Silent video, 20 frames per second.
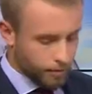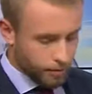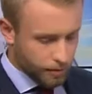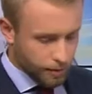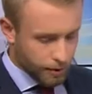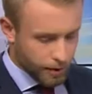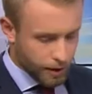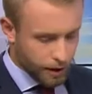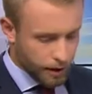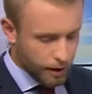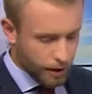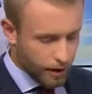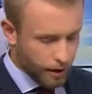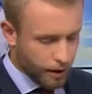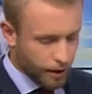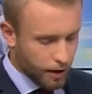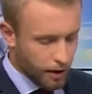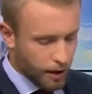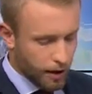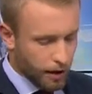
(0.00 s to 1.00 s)

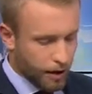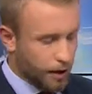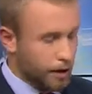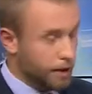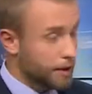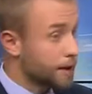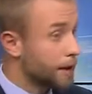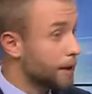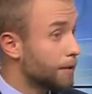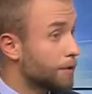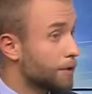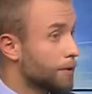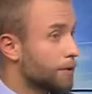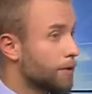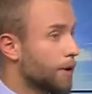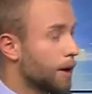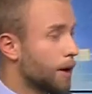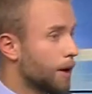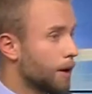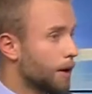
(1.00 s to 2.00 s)
He is
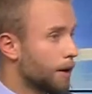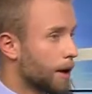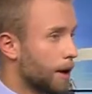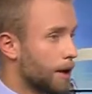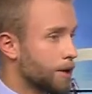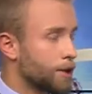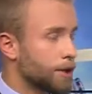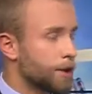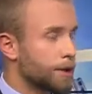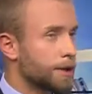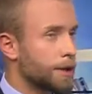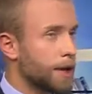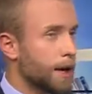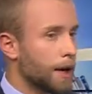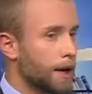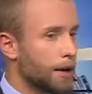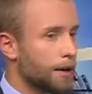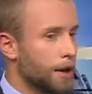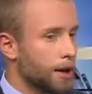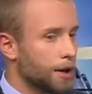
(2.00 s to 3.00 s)
even, as she
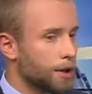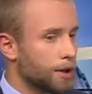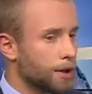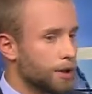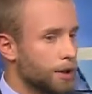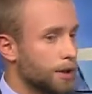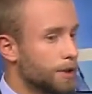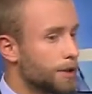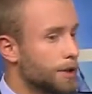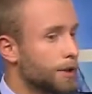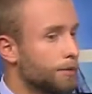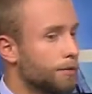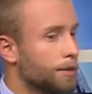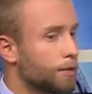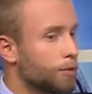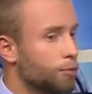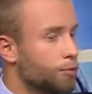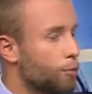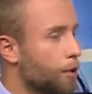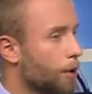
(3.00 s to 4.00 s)
said, he's even